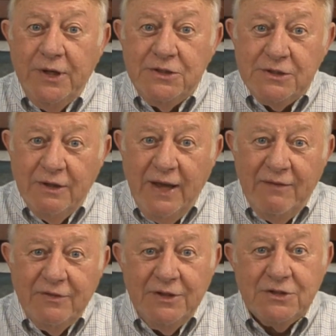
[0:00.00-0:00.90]
he's still
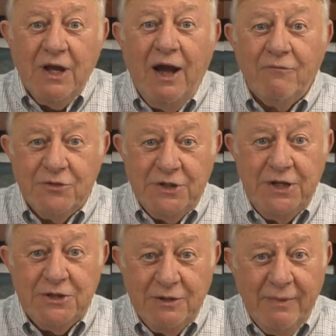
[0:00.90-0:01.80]
having this
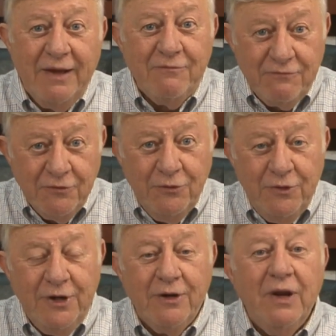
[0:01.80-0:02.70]
conversation about food
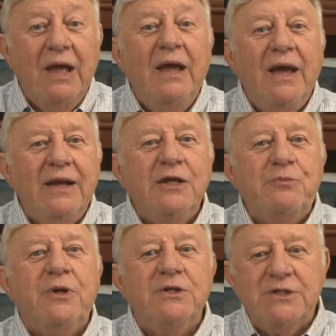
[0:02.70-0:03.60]
here, and that's
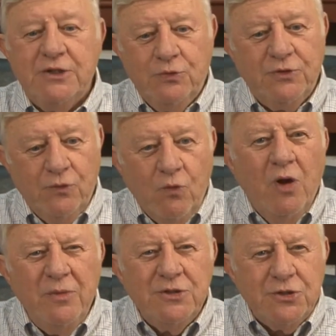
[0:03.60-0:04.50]
because that's what the
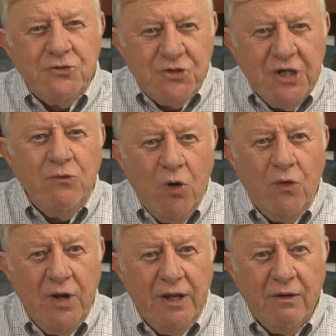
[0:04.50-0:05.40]
Romans are
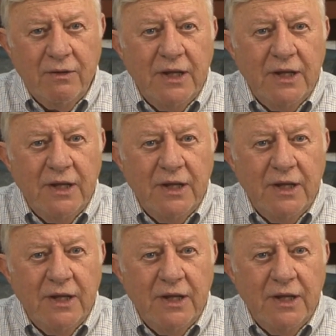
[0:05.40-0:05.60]
zeroed in on.